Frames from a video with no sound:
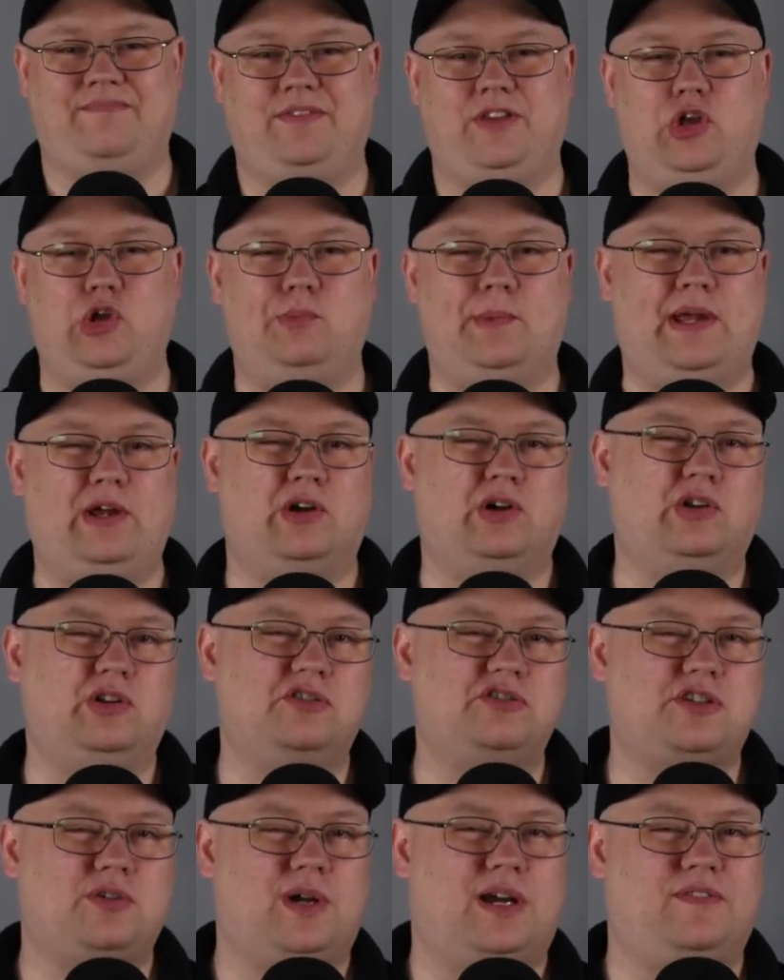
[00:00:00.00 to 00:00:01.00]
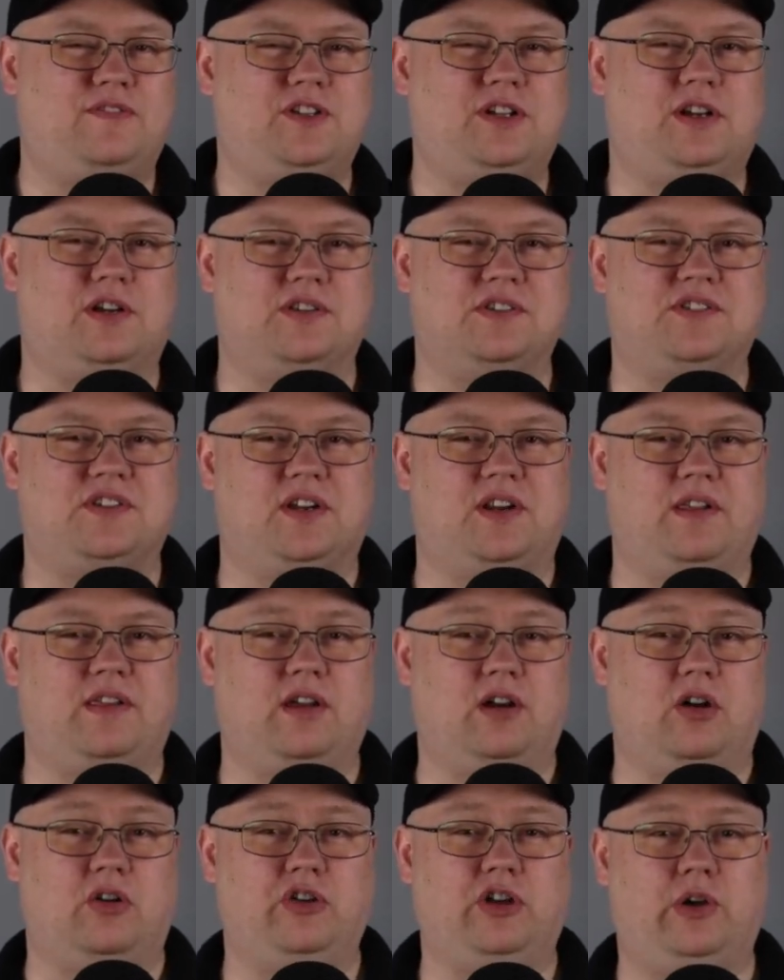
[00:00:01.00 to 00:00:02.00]
You may also have to consider the
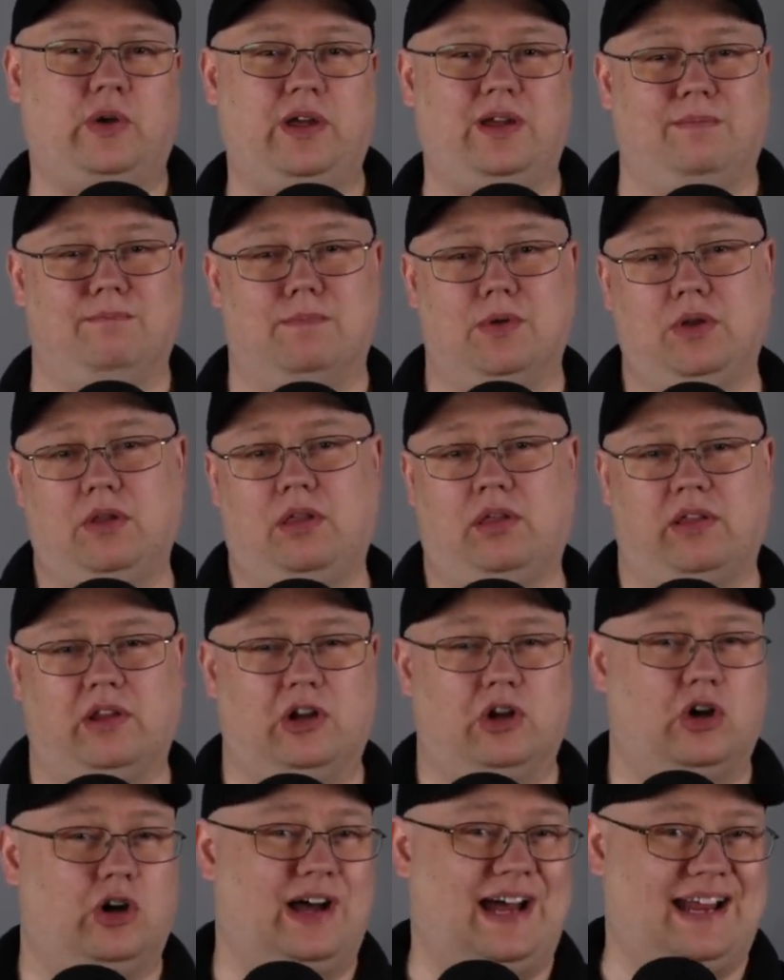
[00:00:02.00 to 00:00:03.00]
ongoing monthly or